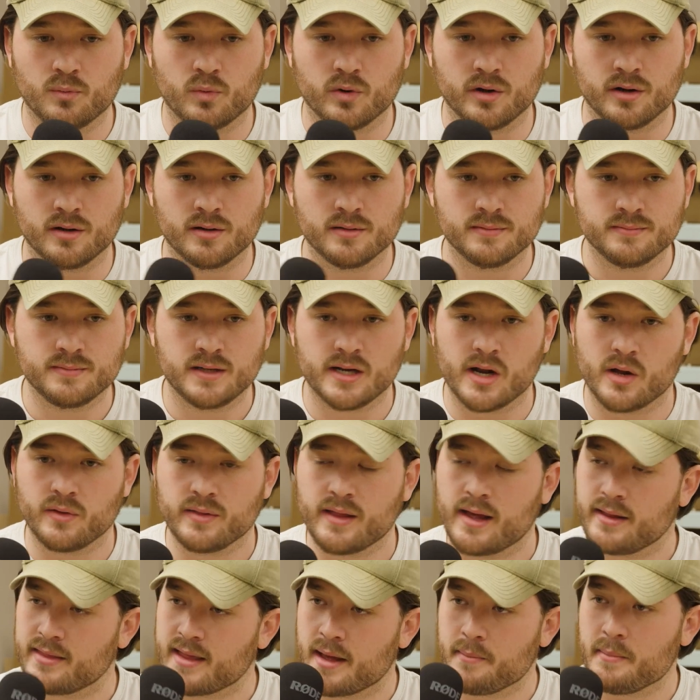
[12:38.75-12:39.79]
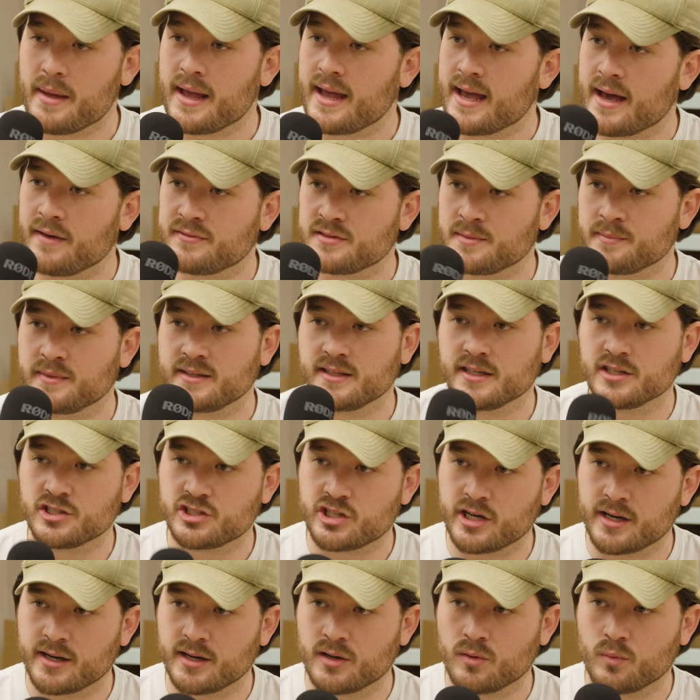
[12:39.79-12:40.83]
were, that may have something to
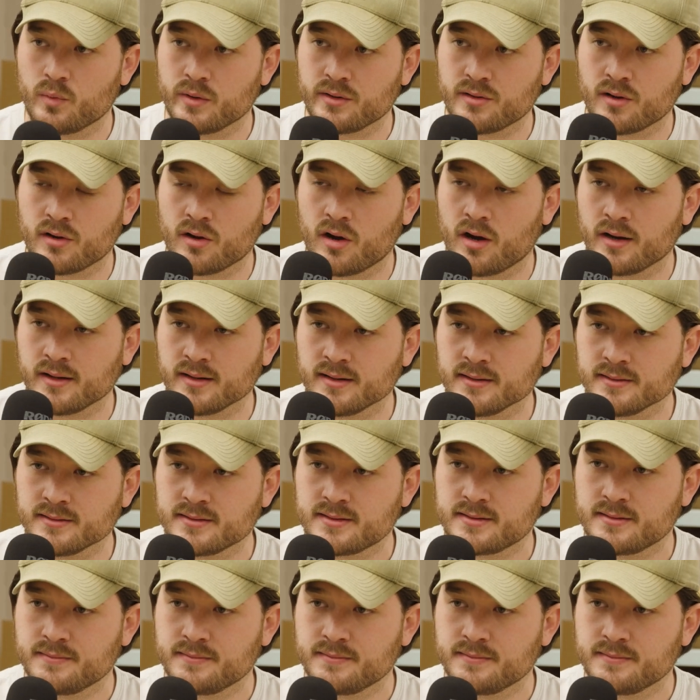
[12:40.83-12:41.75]
share with our audience.